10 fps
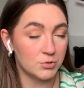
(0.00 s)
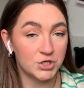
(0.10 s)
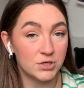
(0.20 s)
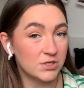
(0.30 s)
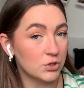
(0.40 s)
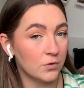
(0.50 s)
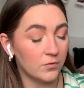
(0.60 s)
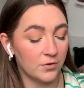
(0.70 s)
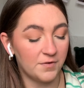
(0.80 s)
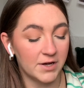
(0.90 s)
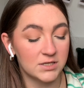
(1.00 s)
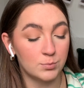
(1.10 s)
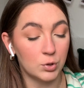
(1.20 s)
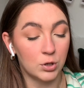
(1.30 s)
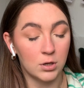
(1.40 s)
She uses Cover Effects,
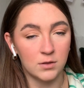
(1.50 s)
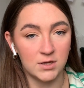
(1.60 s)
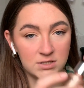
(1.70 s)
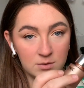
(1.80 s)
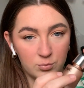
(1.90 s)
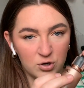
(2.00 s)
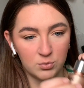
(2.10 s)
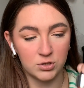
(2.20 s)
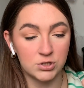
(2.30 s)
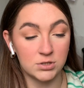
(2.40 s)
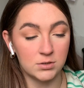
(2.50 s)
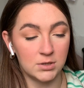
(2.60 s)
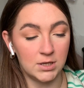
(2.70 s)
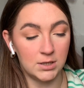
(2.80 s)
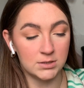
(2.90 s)
but these are pretty much
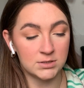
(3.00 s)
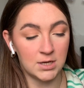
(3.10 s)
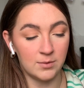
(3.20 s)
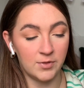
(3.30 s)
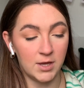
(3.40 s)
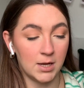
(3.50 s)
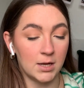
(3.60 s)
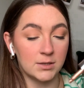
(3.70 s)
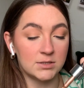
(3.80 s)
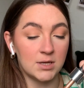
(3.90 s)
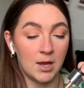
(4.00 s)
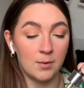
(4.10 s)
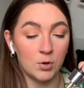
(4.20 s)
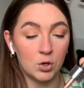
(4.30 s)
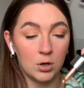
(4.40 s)
the same thing and the
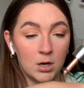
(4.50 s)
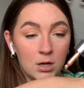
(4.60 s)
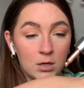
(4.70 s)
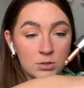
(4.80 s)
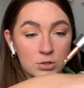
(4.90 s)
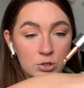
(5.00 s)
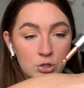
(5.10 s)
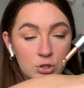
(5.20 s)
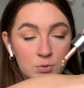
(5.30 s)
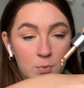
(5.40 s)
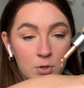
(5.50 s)
same colour. So she just